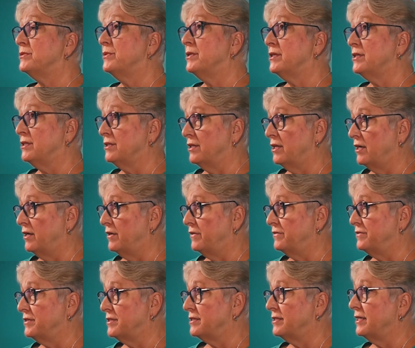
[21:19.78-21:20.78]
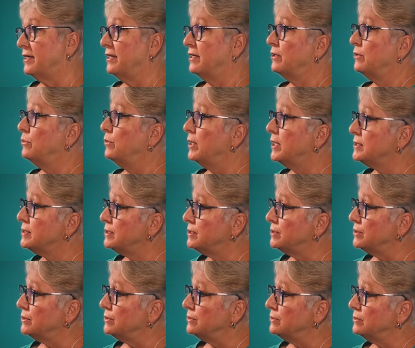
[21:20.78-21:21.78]
to wear gloves and a
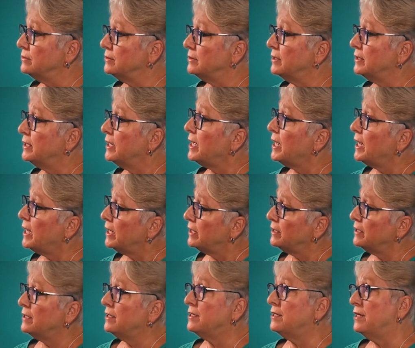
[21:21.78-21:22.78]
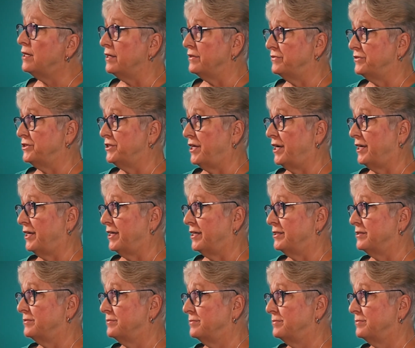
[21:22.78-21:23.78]
wetsuit and a hat and a life jacket.